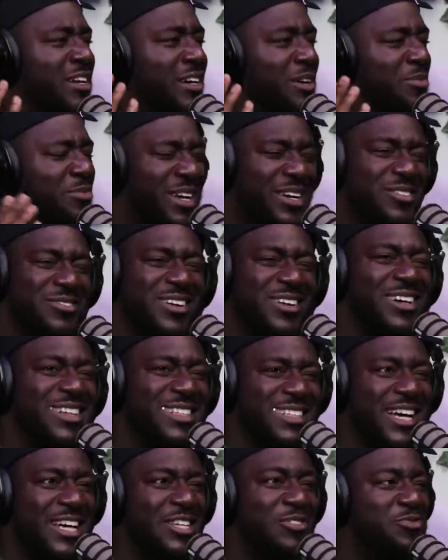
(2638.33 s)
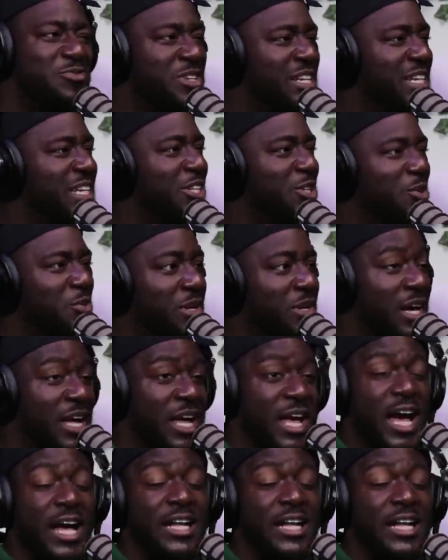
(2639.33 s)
I'm like, right, this guy's really doing that.